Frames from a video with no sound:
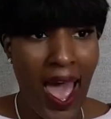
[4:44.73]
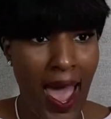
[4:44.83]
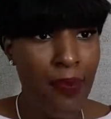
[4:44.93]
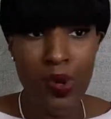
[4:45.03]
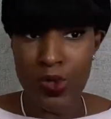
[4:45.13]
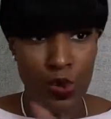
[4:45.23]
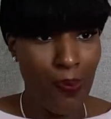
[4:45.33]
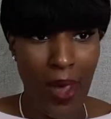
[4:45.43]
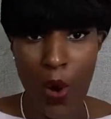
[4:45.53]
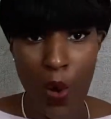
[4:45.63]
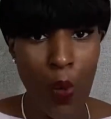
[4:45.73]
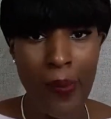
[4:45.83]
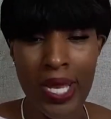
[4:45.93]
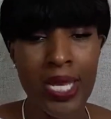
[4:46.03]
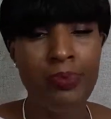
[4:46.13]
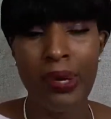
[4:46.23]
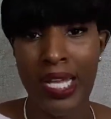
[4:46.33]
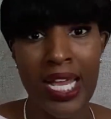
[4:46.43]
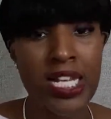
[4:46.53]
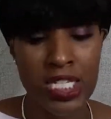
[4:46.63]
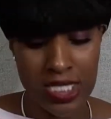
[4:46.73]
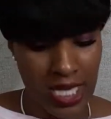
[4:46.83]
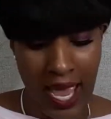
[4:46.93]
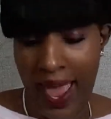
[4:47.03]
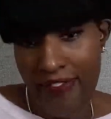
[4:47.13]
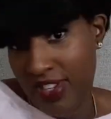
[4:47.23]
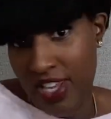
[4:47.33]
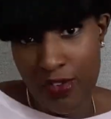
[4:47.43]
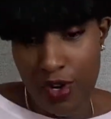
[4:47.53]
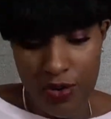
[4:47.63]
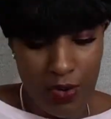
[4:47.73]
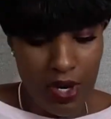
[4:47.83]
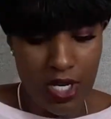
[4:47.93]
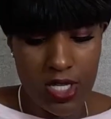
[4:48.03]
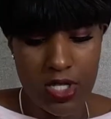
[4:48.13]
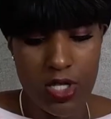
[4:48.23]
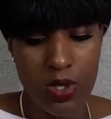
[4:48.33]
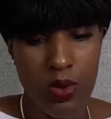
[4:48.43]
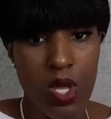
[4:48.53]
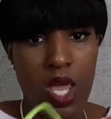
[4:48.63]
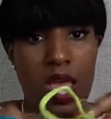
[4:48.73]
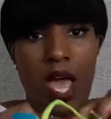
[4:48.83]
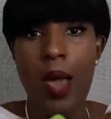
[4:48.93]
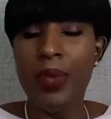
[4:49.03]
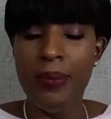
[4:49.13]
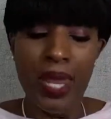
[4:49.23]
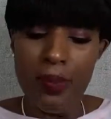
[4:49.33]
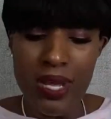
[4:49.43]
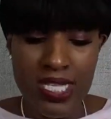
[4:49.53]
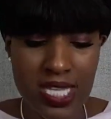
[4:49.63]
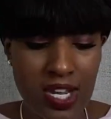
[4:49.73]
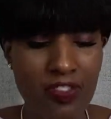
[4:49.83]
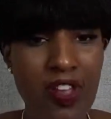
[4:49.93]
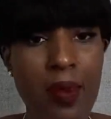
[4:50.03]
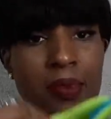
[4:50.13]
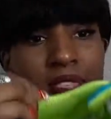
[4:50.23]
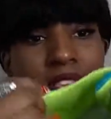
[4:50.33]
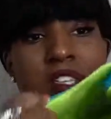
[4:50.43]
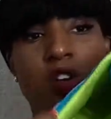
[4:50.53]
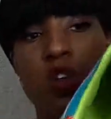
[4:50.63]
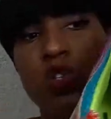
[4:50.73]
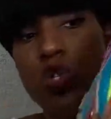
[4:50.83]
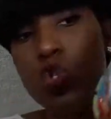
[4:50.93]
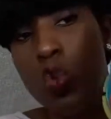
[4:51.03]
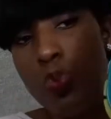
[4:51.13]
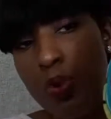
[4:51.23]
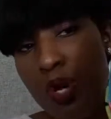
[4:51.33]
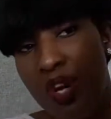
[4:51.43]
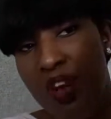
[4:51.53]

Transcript: I bought this with my own money, but it, it's I have to give credit when credit is due. I mean, I'm not a big sneaker fan, but these are super